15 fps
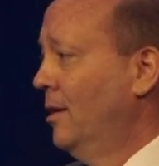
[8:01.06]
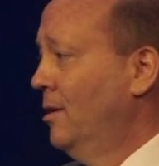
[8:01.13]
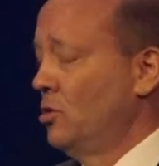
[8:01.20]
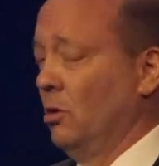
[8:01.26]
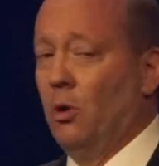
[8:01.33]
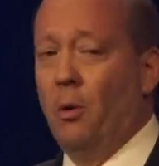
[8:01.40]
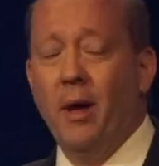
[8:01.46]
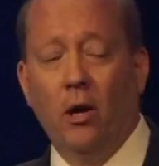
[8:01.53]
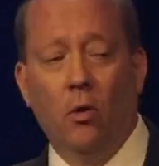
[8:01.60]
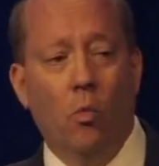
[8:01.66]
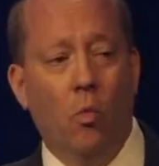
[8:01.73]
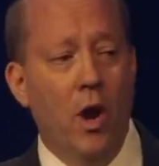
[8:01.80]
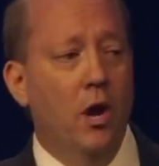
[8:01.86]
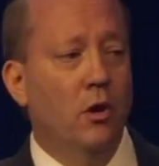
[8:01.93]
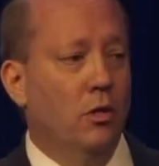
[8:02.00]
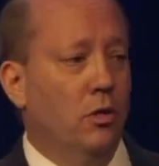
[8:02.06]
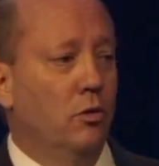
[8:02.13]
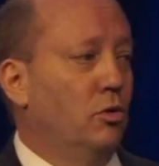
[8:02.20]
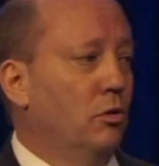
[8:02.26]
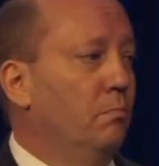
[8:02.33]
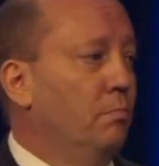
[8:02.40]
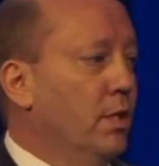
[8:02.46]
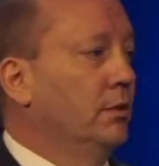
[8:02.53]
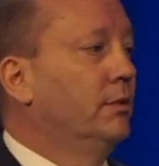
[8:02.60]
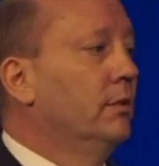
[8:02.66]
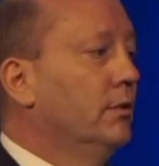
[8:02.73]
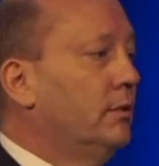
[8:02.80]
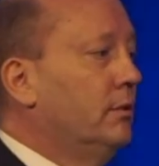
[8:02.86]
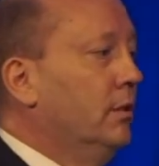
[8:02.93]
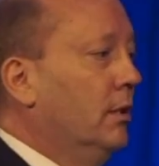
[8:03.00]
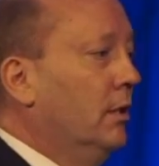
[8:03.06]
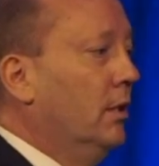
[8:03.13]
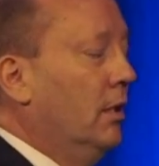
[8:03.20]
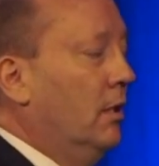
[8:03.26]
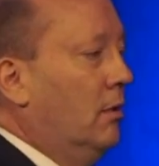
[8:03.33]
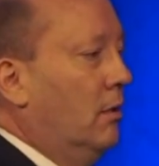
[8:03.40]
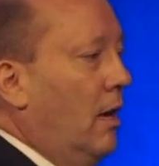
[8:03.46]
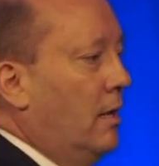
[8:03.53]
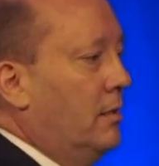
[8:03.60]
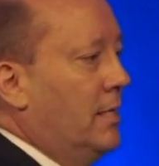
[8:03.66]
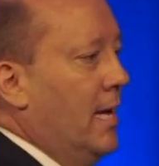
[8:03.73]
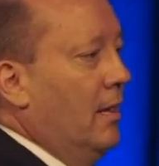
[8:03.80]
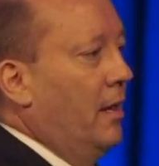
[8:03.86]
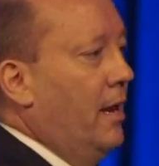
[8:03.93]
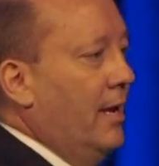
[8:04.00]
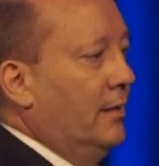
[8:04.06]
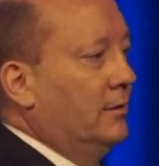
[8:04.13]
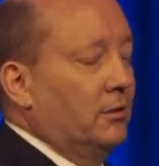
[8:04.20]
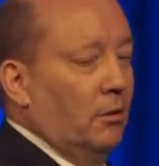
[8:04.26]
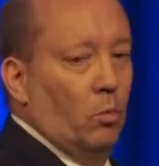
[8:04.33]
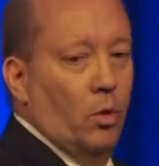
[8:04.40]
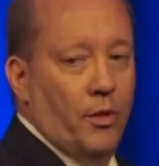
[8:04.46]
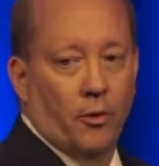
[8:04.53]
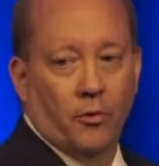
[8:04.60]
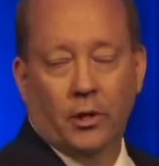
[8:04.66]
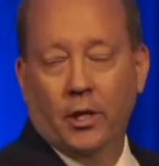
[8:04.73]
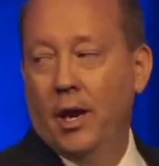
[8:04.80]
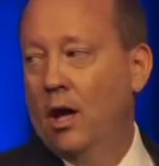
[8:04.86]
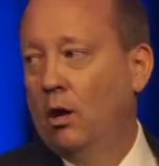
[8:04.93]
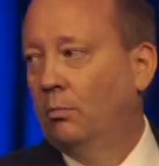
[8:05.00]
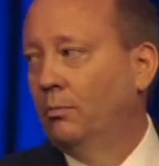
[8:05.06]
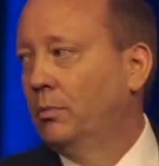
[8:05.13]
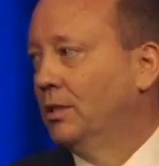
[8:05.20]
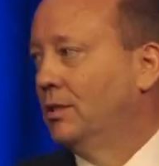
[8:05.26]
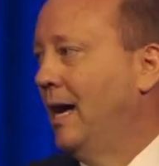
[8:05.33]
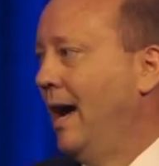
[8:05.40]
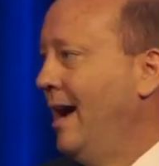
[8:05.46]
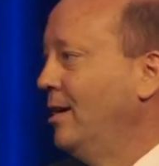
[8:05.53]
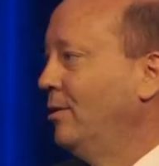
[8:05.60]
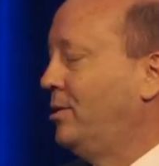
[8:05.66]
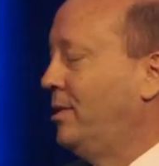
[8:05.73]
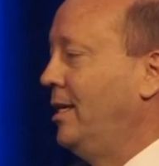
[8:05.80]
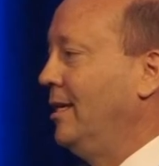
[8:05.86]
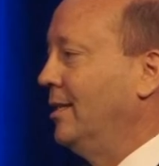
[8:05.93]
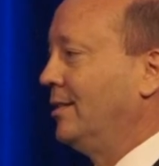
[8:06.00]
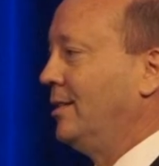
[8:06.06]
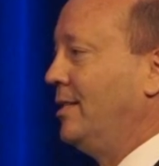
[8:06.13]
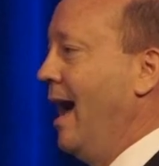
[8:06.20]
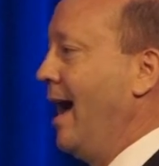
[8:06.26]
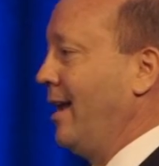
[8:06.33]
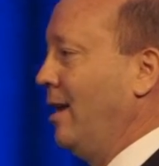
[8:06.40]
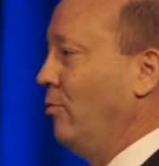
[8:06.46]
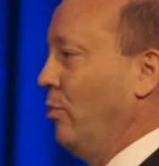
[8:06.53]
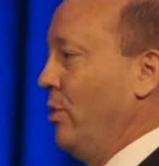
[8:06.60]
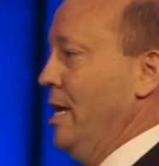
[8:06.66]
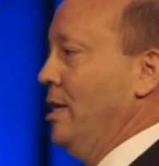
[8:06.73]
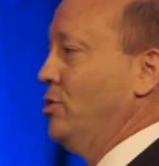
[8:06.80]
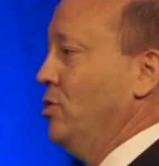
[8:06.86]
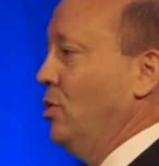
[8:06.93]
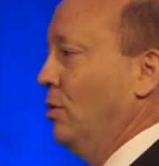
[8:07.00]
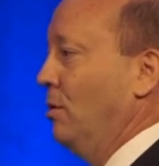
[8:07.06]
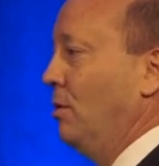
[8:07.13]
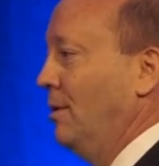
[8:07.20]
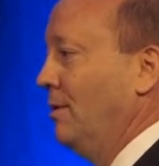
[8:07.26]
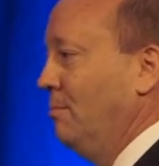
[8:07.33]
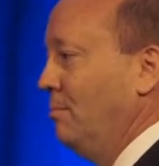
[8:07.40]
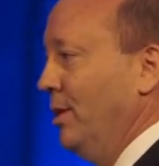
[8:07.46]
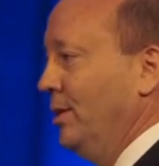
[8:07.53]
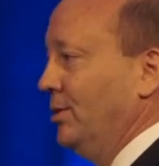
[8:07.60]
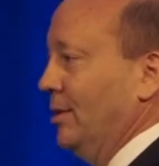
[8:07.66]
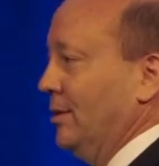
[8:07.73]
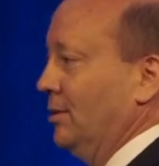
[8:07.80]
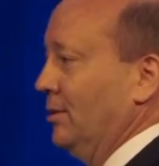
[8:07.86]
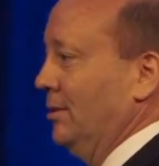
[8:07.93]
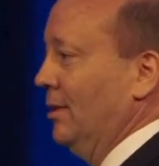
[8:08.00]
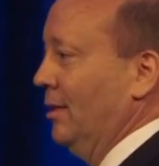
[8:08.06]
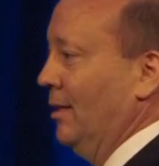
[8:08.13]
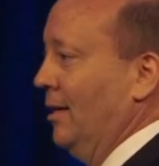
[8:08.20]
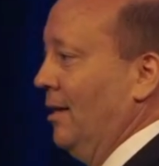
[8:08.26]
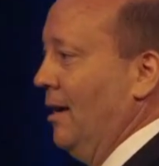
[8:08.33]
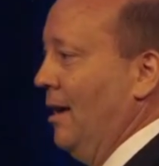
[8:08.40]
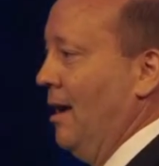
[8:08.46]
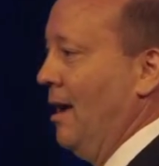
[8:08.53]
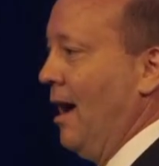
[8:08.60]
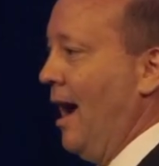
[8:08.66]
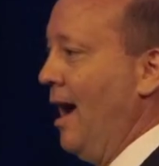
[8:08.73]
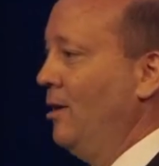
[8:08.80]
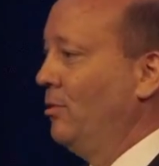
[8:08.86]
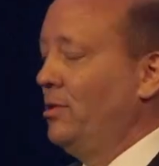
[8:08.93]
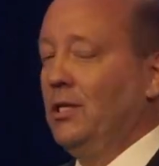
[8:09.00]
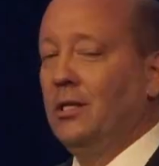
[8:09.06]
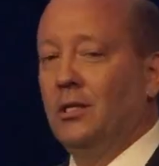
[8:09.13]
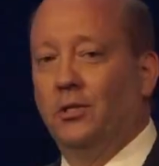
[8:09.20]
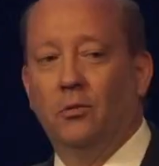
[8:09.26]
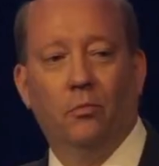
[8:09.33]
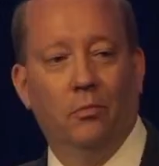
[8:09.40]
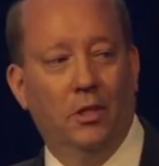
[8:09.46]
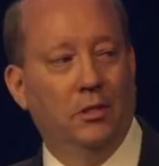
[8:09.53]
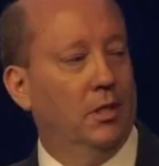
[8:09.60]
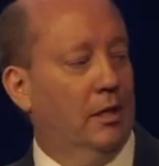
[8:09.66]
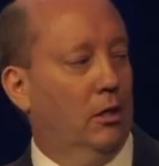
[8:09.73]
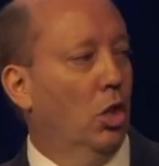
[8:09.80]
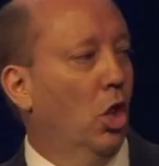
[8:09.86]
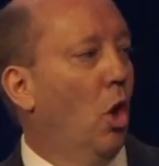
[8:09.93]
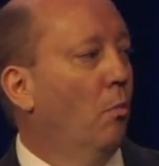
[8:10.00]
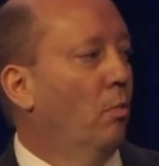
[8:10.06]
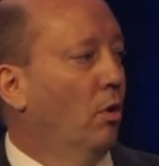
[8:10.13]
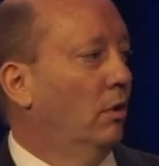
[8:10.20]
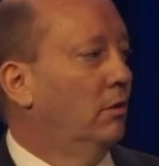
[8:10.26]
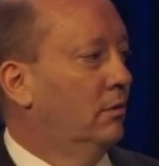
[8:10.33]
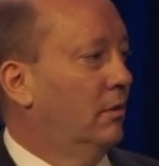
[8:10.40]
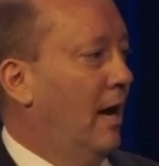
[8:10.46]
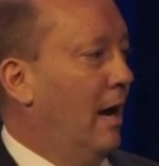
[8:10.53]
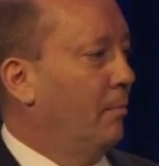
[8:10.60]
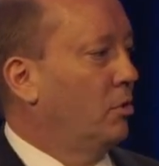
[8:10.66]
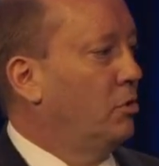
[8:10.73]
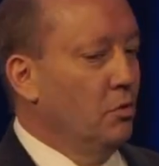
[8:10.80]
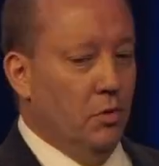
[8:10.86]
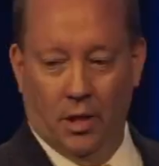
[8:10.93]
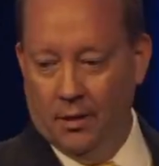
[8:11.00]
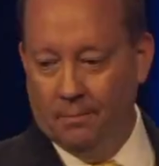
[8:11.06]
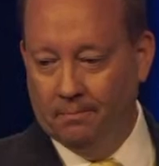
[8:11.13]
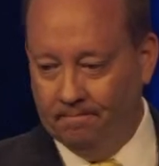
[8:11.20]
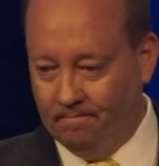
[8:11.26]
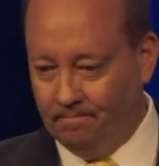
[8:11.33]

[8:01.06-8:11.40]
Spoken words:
So no matter where you do business, Telit has someone there that can help, because IoT is not a regional business. IoT is a global opportunity.